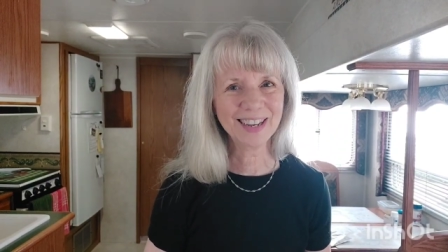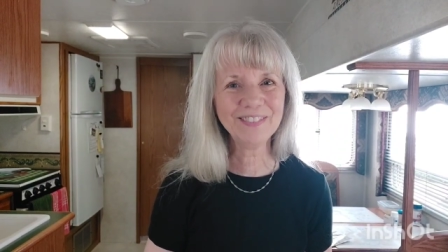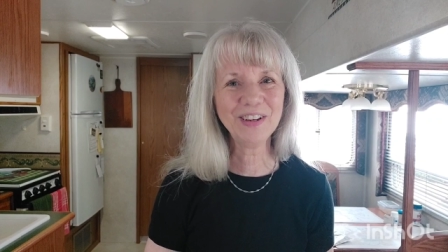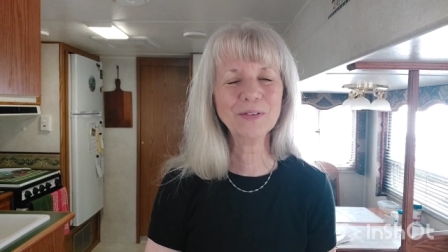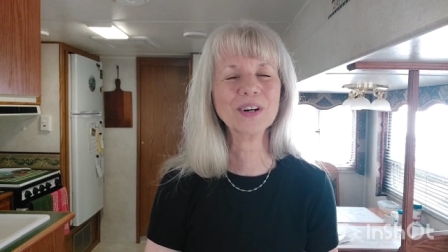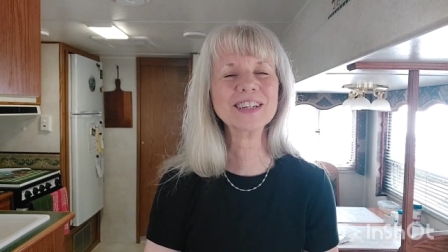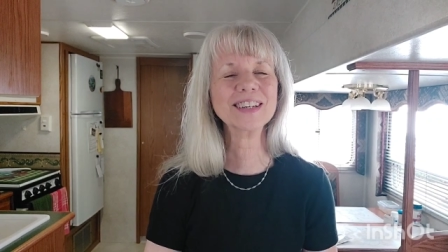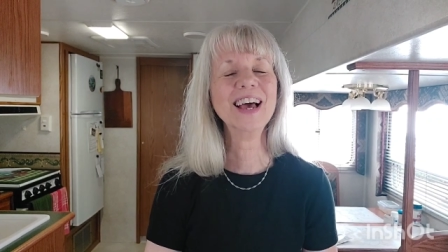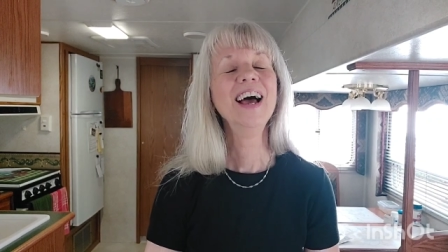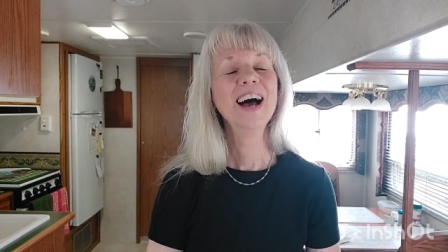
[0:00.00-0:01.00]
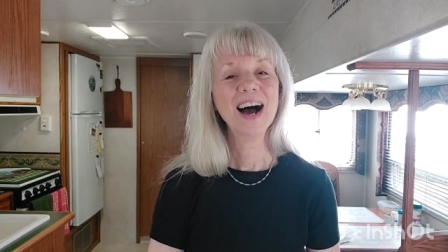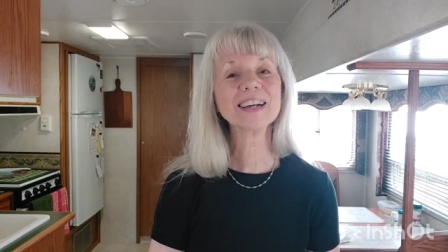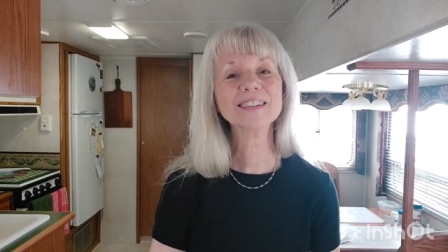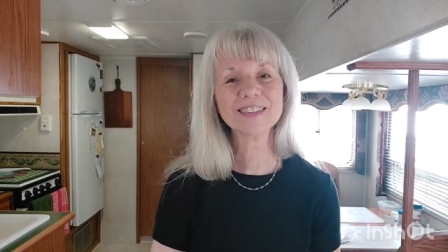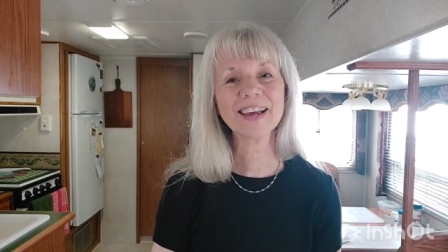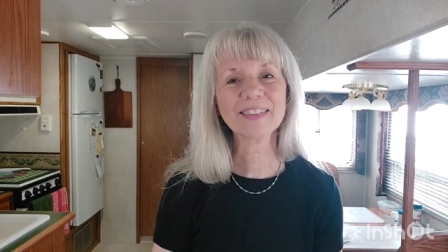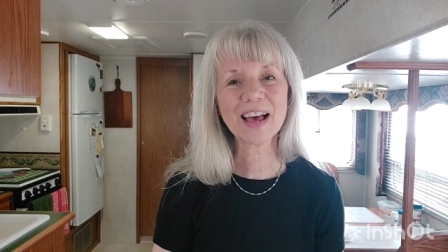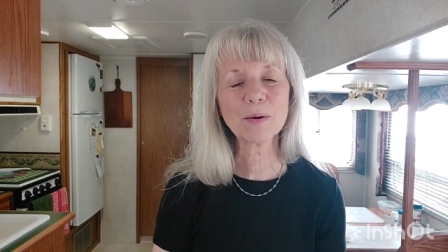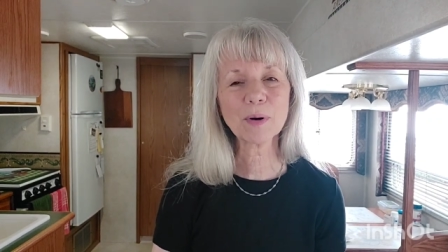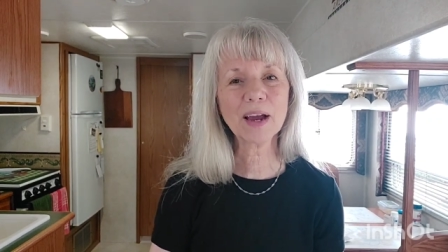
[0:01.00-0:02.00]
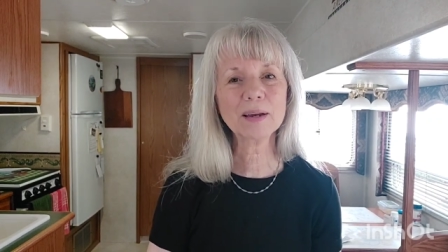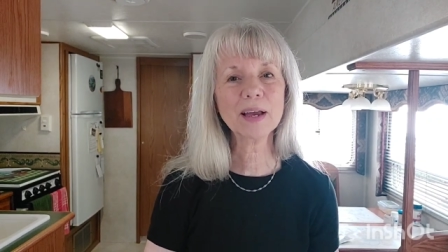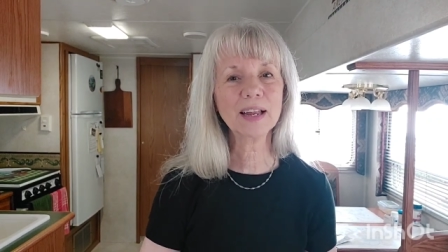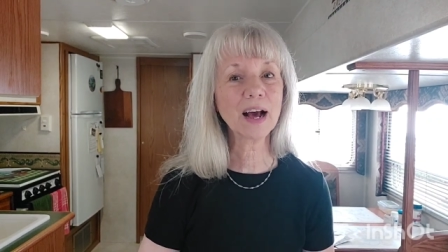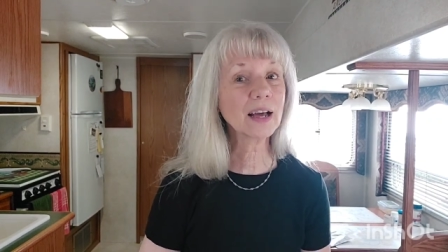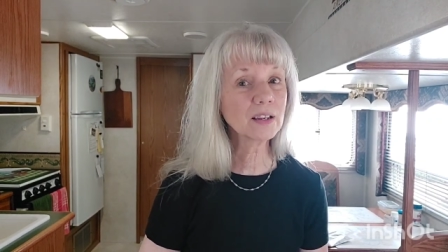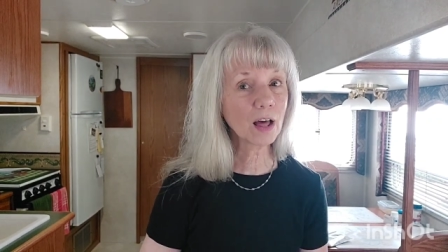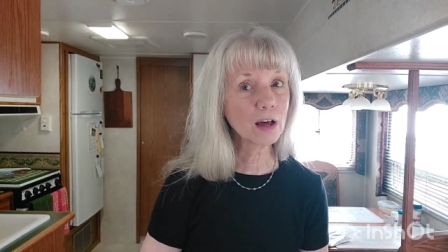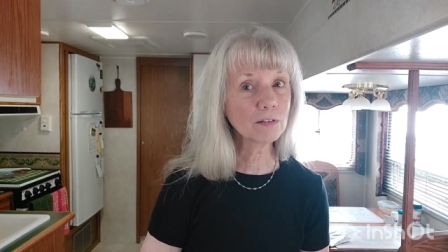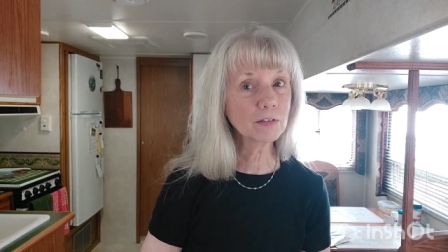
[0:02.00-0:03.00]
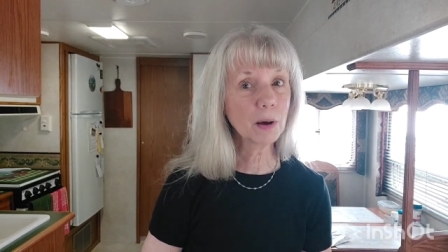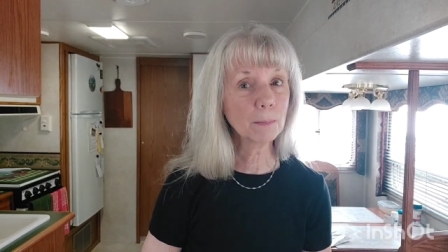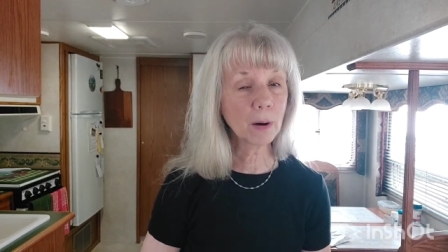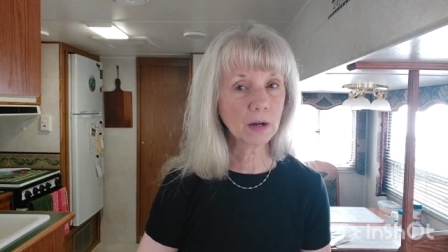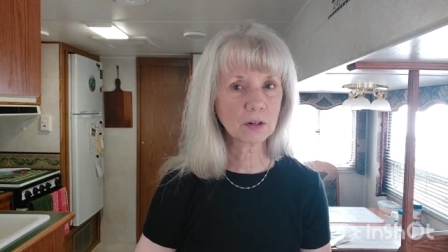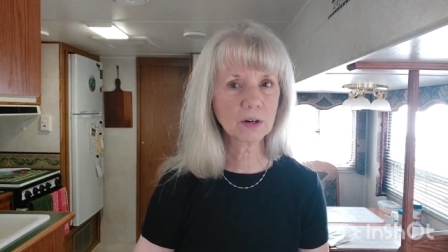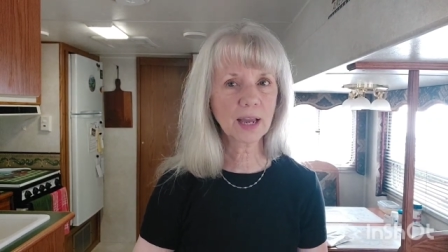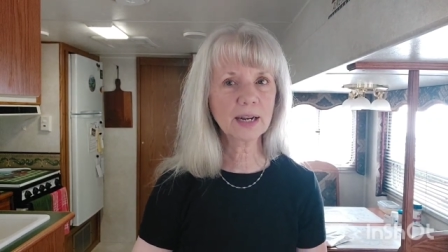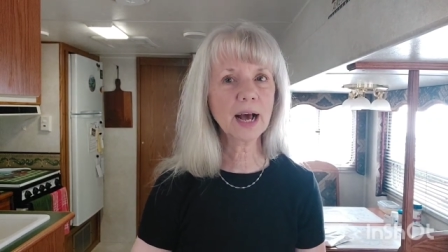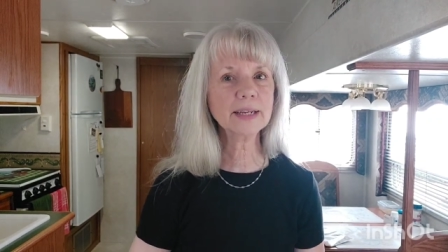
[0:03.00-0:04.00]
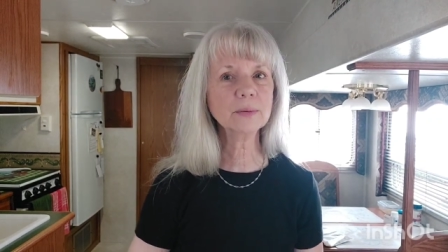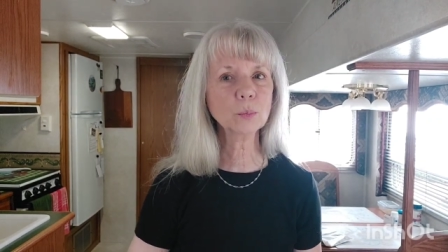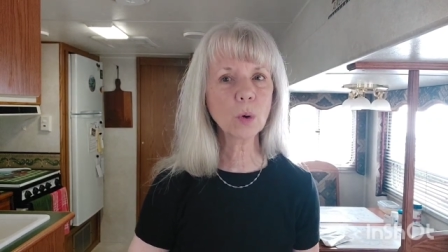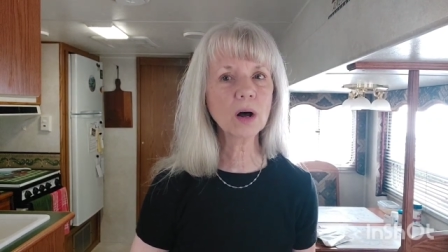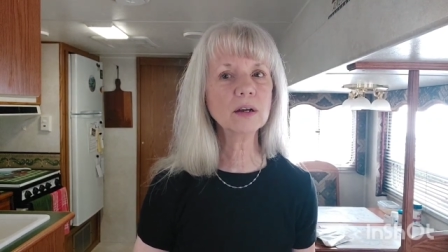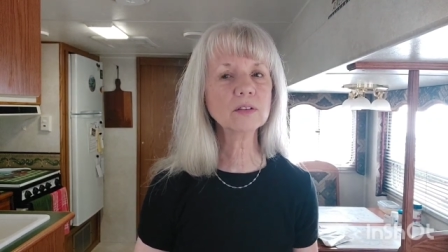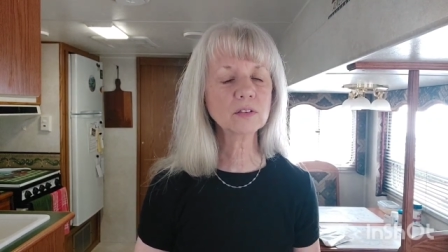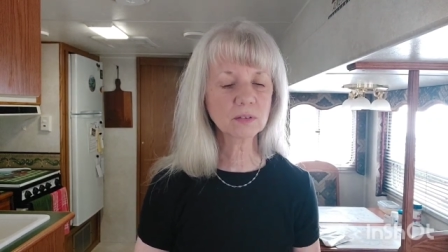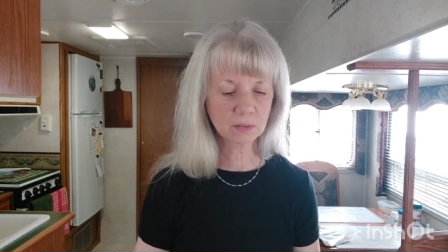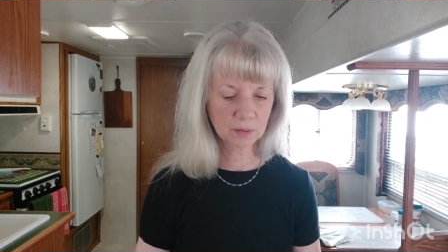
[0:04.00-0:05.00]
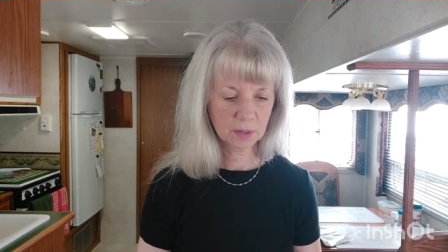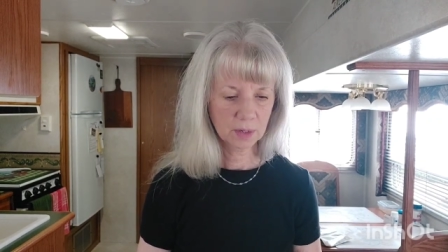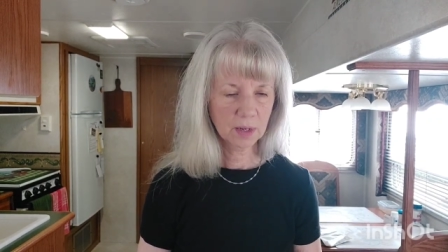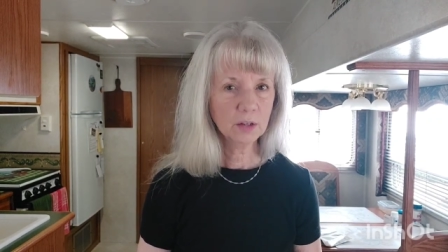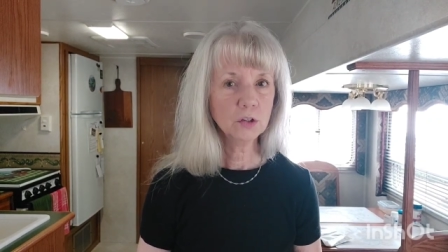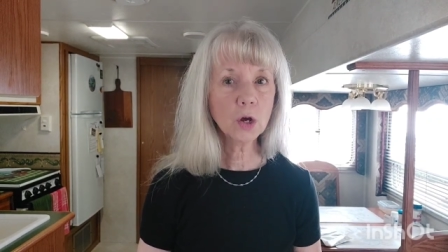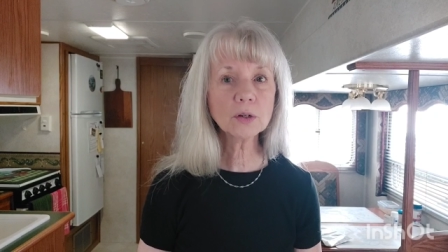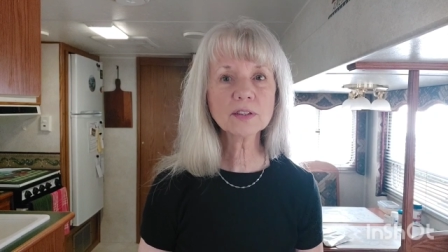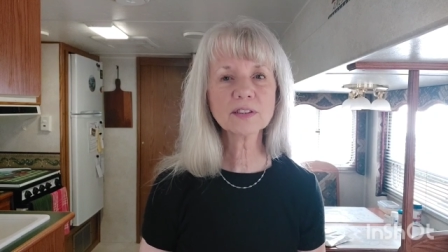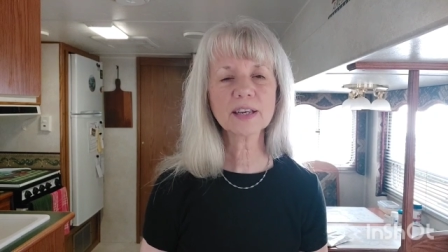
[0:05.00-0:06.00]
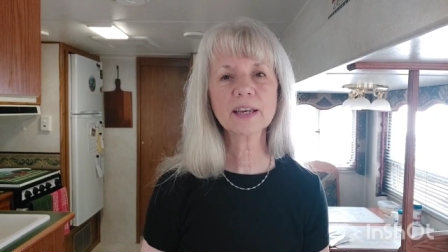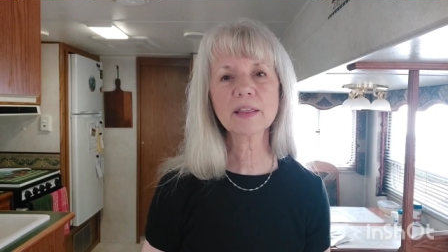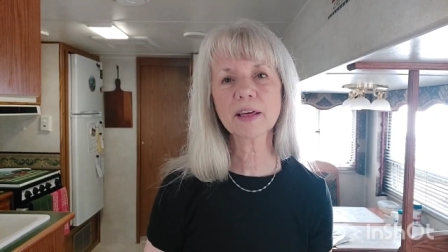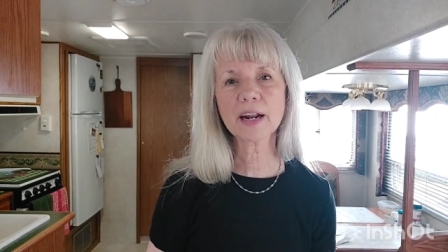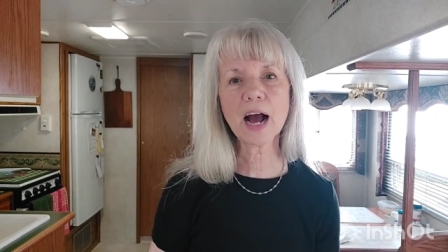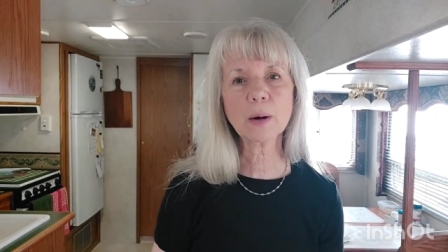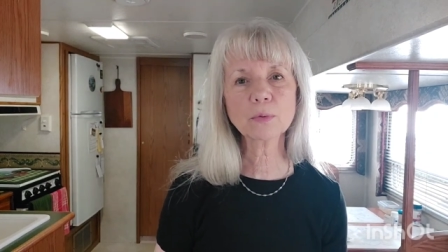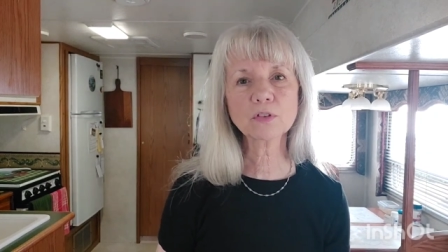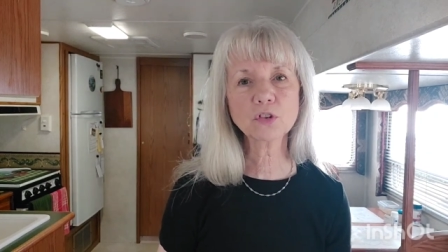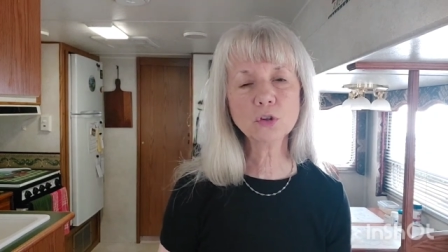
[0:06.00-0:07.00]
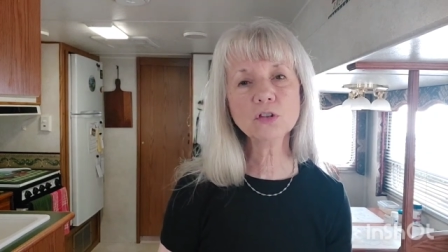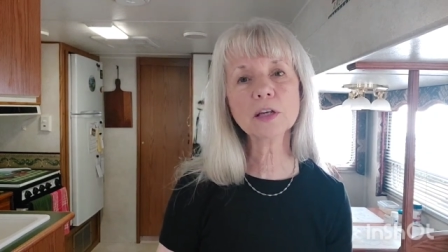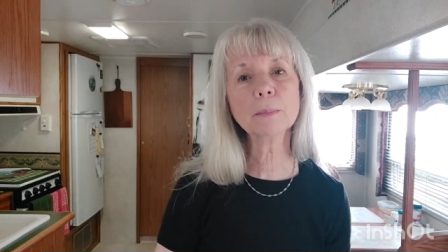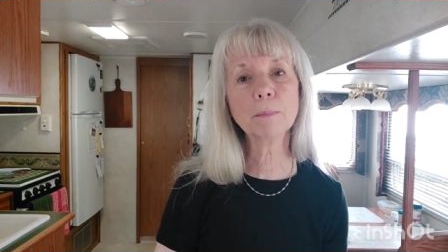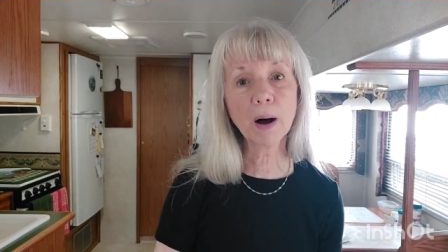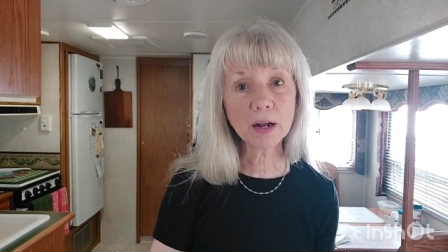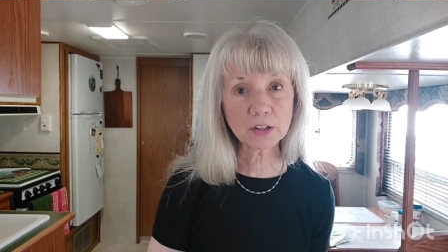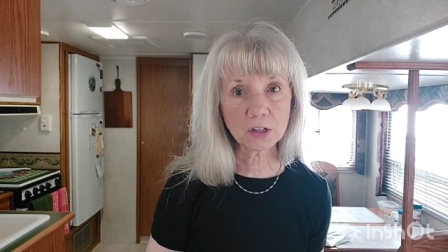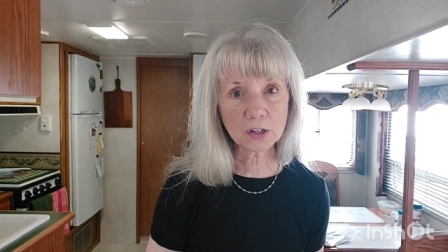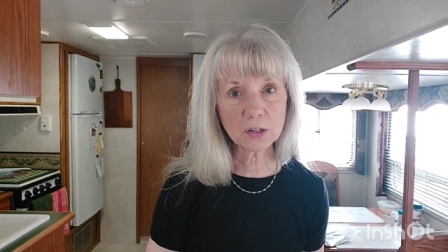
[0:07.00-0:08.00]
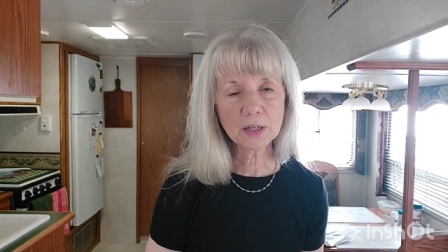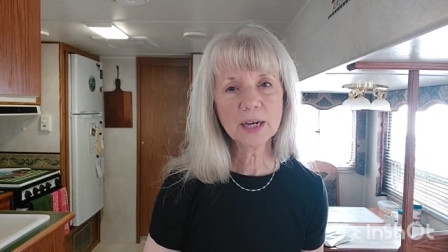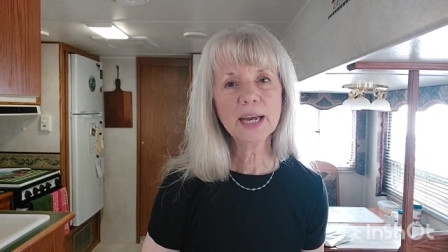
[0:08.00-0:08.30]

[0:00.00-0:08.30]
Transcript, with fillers: if you want to, I can say it that way. And I love butter. And I was noticing that I was using butter